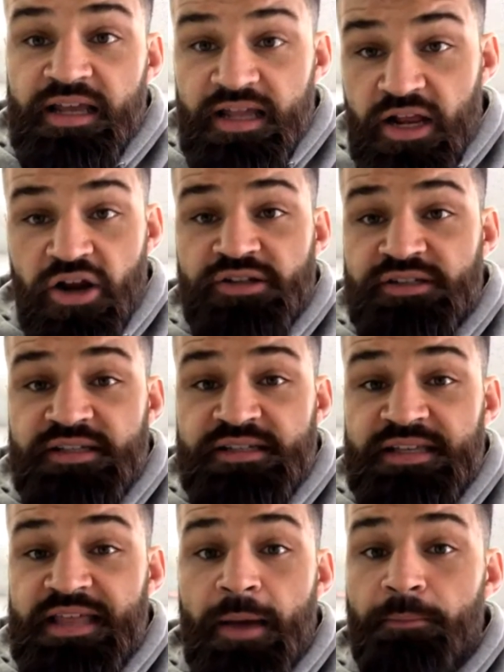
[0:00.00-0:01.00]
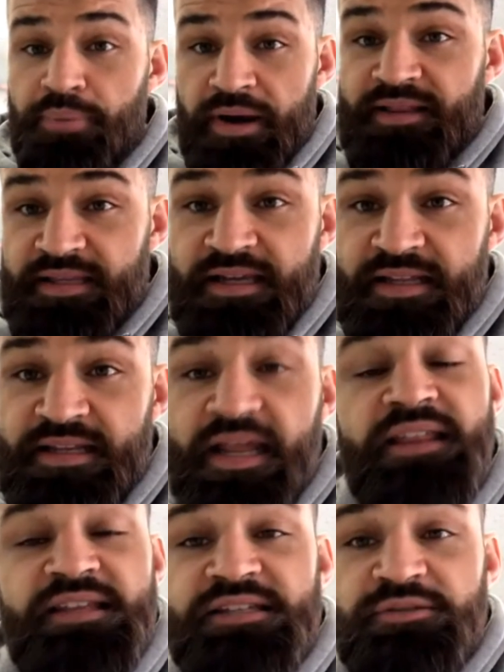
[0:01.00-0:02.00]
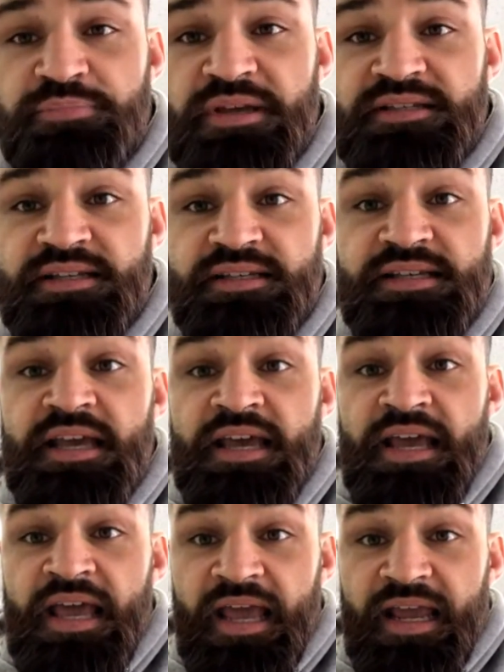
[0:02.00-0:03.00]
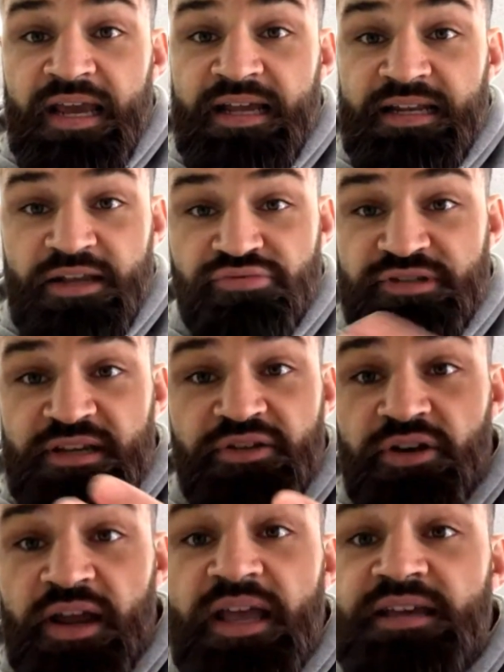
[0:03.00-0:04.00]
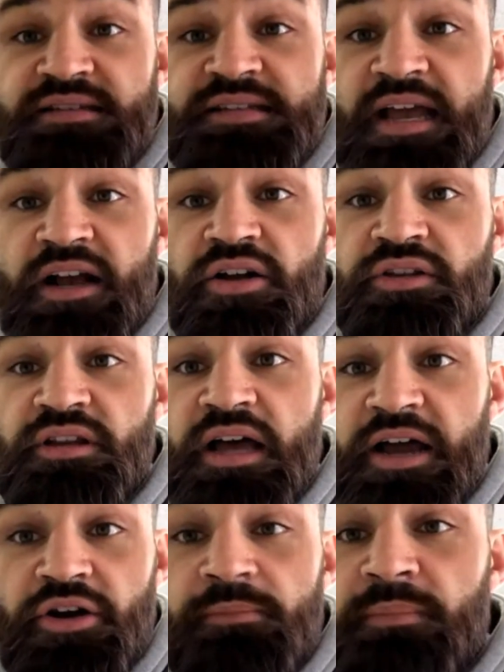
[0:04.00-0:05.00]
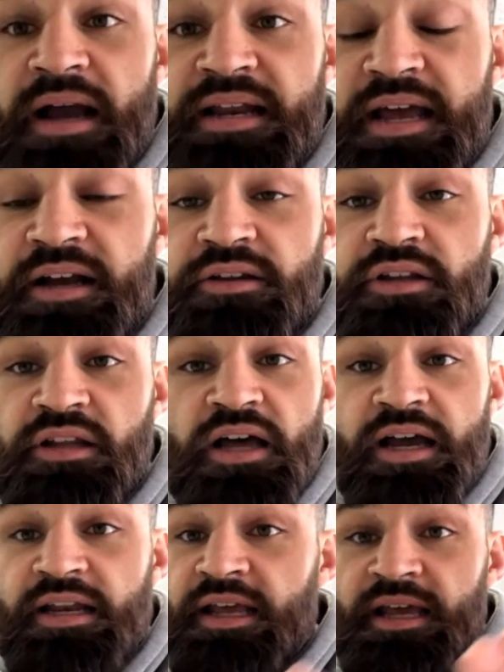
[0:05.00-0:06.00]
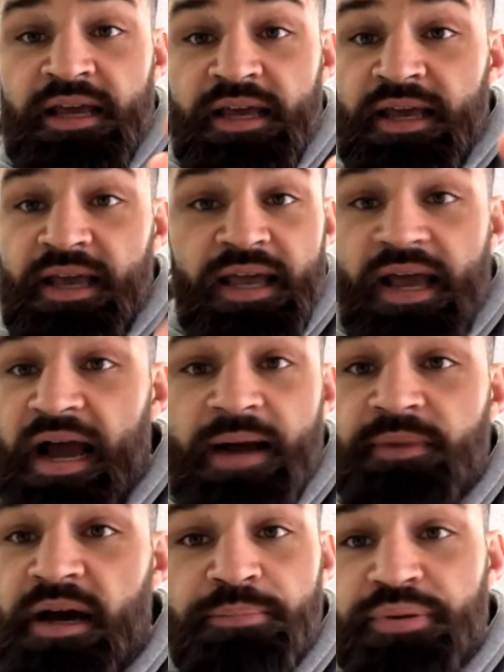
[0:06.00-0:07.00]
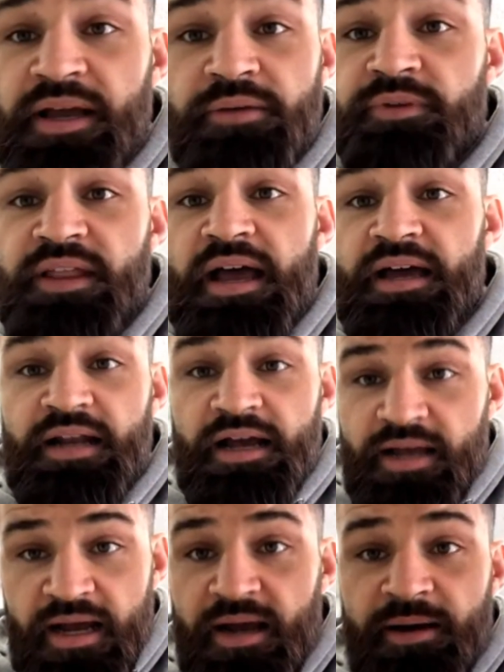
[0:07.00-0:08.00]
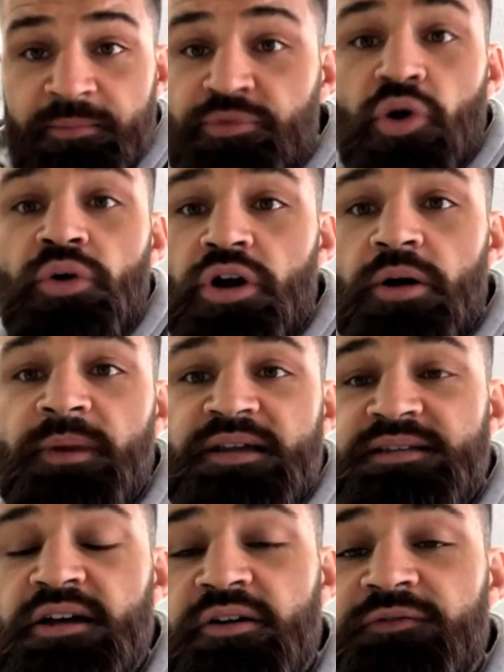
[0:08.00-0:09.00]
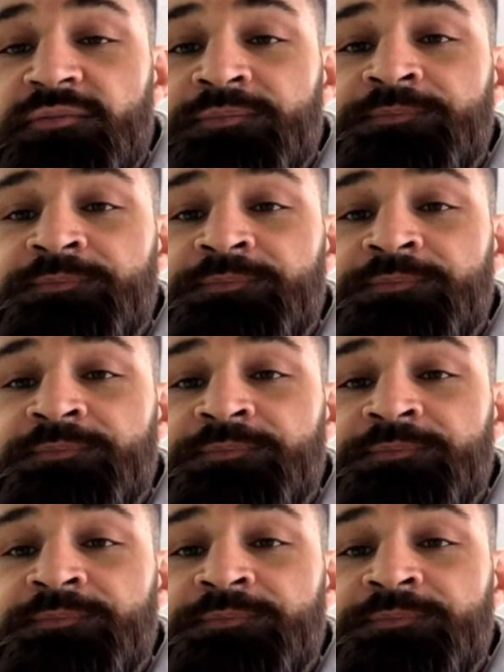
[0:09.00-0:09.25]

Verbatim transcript: It hurts to see that. But at the end of the day, this is business. And it was either his neck on the line or my neck on the line. I'm not playing with that. I, I, I'm going on myself.